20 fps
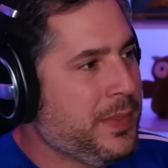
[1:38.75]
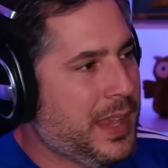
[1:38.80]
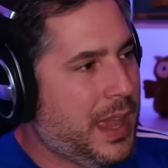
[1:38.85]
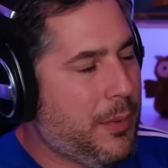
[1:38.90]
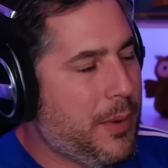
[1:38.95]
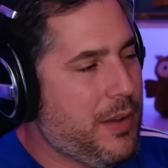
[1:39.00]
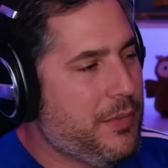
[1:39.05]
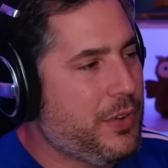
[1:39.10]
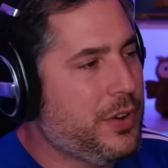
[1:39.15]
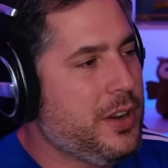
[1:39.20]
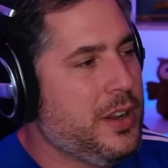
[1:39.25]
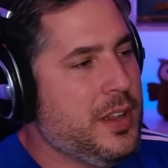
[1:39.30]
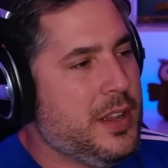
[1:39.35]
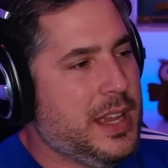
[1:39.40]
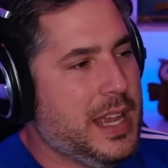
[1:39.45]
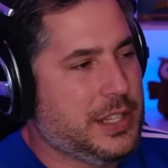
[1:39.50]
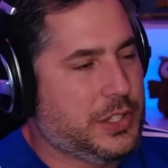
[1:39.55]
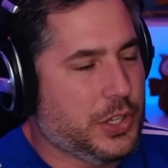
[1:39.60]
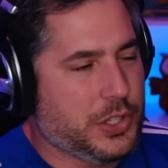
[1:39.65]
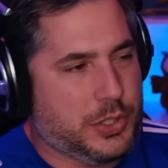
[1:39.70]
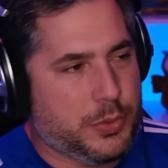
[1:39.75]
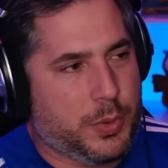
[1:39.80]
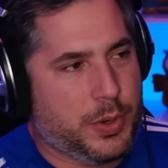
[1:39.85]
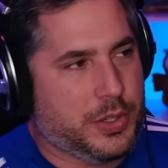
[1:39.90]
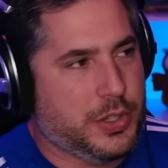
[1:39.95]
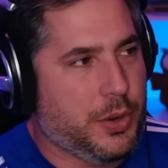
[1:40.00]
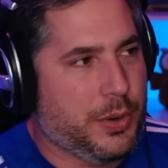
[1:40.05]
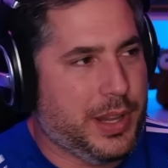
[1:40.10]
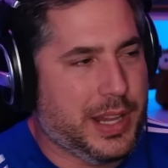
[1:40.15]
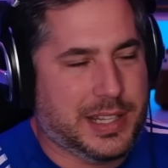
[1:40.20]
However, it's also
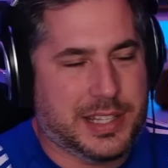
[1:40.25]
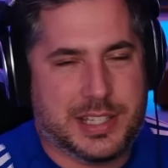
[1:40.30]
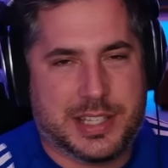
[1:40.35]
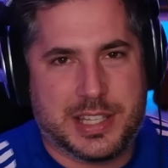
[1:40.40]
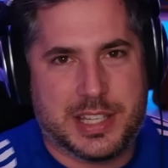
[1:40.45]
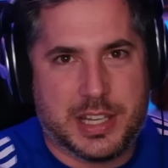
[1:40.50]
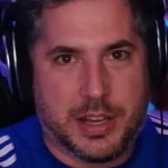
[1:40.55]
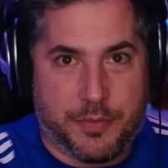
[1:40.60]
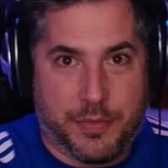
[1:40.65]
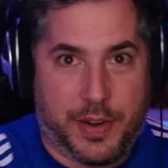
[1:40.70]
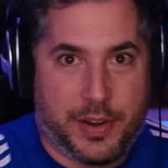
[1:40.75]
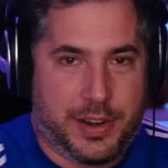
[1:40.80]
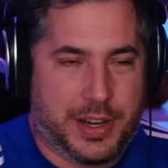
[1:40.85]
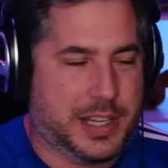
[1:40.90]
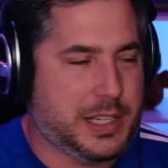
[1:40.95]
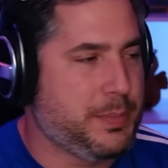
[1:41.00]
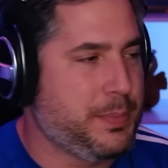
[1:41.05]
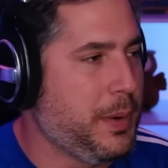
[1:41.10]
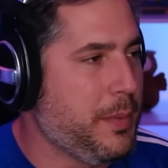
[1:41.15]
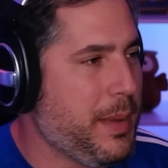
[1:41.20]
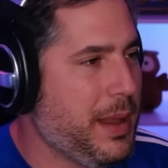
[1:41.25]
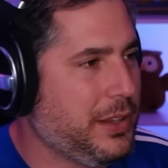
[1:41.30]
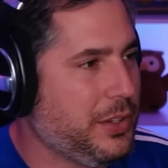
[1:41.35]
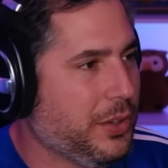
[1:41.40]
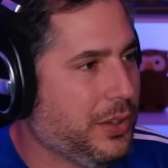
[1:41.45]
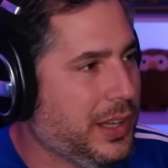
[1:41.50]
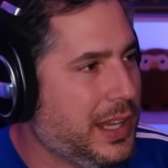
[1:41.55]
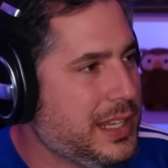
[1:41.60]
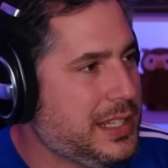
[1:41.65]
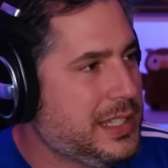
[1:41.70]
worth noting that this is a very
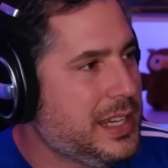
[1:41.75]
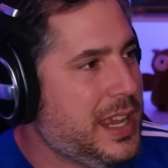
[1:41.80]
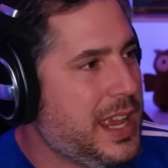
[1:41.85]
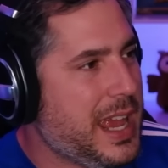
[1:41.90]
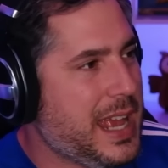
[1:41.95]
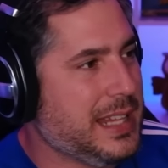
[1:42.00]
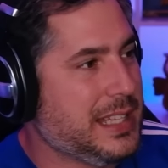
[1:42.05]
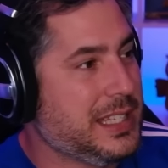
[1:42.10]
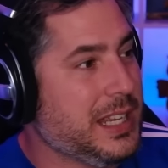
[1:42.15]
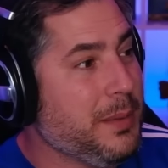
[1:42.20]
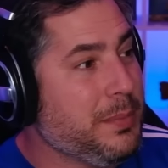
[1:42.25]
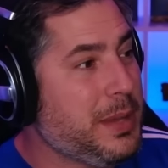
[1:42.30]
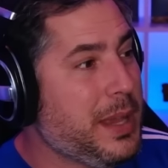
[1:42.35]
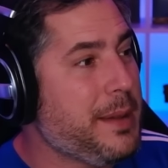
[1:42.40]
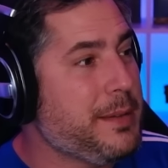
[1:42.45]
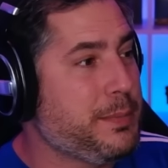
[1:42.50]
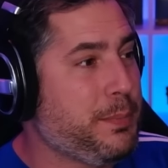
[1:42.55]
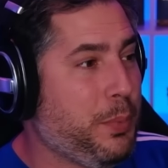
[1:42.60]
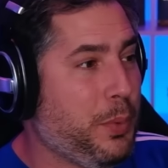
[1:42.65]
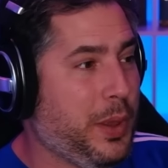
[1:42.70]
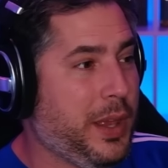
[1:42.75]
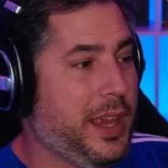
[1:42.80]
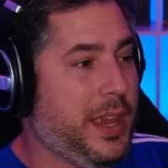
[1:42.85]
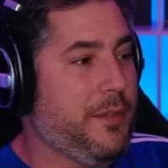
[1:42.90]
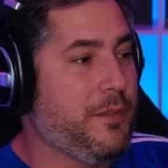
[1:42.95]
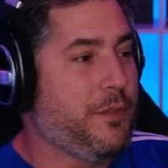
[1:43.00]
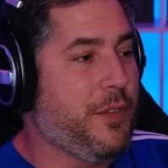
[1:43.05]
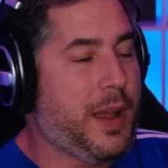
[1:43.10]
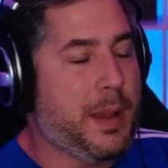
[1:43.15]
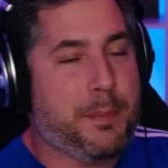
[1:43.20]
experimental list, and sometimes
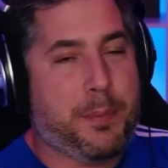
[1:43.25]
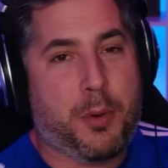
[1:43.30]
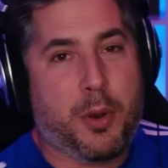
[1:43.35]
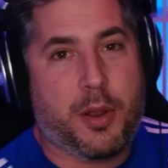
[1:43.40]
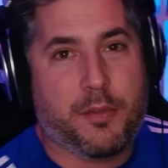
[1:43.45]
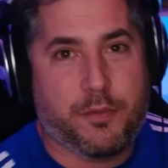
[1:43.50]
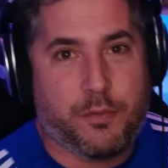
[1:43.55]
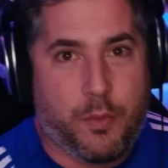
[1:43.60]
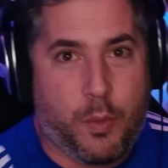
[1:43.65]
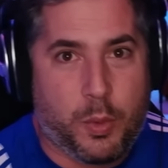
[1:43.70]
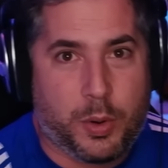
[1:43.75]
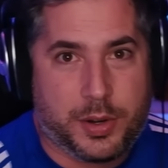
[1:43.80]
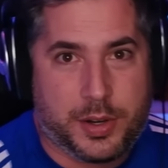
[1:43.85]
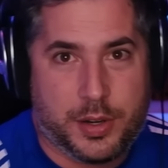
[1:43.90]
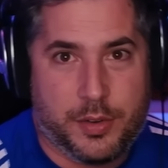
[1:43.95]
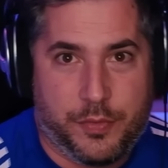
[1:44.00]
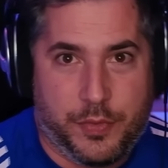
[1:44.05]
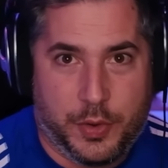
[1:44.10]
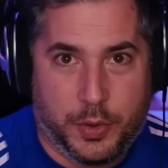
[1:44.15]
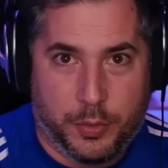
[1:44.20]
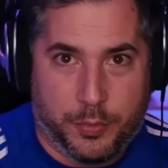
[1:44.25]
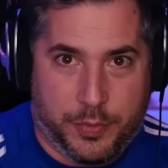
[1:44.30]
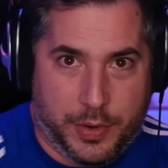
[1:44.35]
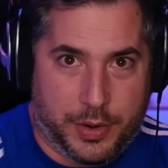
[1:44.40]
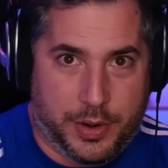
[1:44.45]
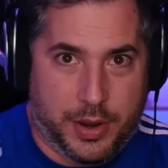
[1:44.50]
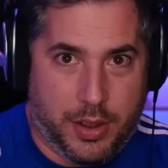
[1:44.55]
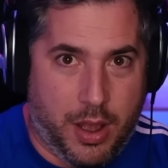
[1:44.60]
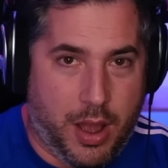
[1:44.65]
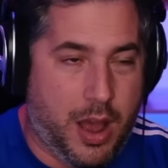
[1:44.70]
playing Viper on 4 can feel
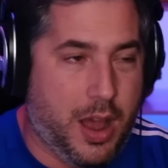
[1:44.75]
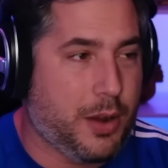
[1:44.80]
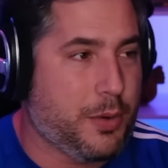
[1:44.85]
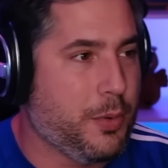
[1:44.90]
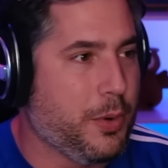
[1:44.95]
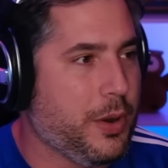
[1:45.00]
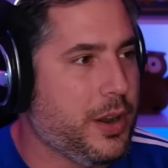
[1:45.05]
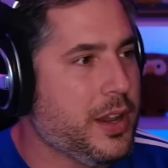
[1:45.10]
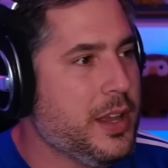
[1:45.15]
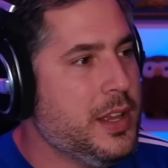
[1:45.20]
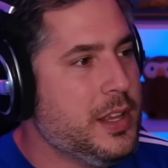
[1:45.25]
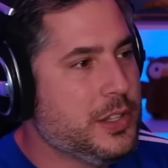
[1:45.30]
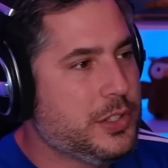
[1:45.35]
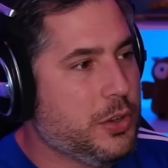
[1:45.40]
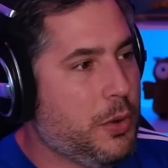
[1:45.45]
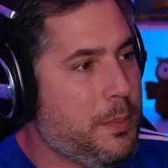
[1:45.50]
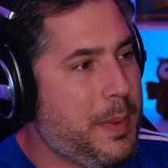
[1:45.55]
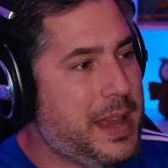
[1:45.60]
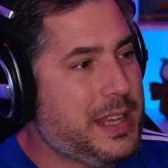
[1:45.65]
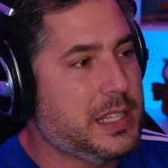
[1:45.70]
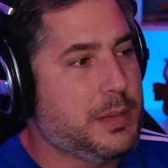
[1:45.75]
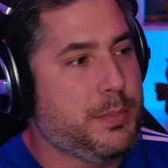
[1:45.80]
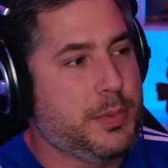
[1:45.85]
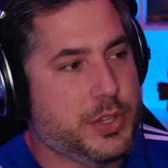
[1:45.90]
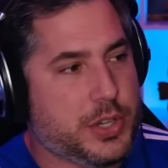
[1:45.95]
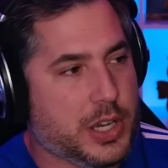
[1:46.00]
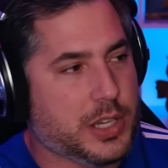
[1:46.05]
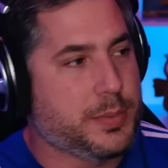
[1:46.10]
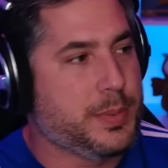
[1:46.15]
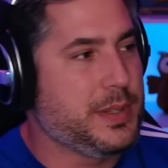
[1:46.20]
very awkward, so make some
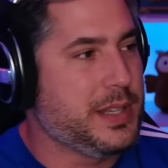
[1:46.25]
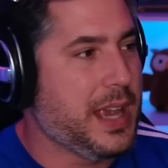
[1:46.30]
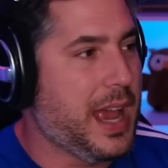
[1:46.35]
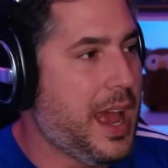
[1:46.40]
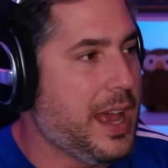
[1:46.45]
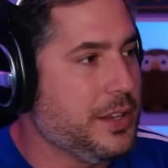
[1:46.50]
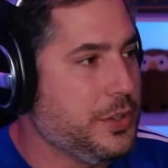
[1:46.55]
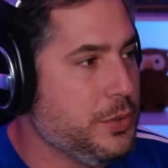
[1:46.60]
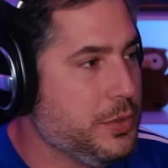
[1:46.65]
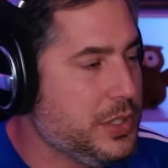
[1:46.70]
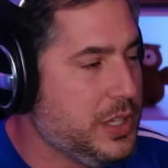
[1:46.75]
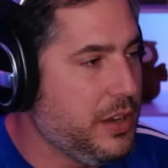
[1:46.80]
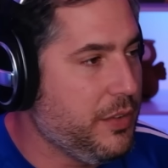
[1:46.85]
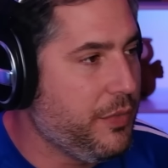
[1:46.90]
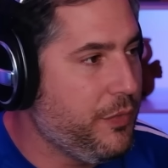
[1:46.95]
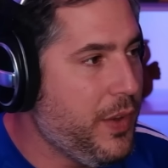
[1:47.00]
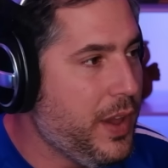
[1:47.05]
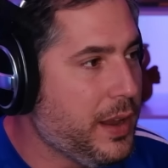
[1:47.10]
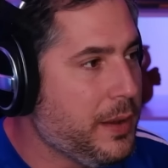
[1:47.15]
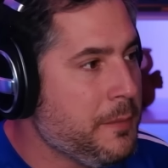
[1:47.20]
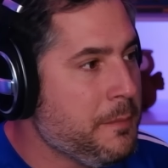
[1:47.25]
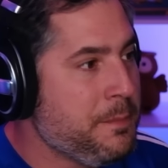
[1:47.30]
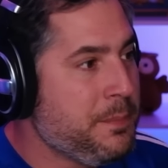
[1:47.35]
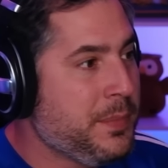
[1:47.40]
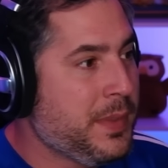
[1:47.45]
adjustments as you see fit.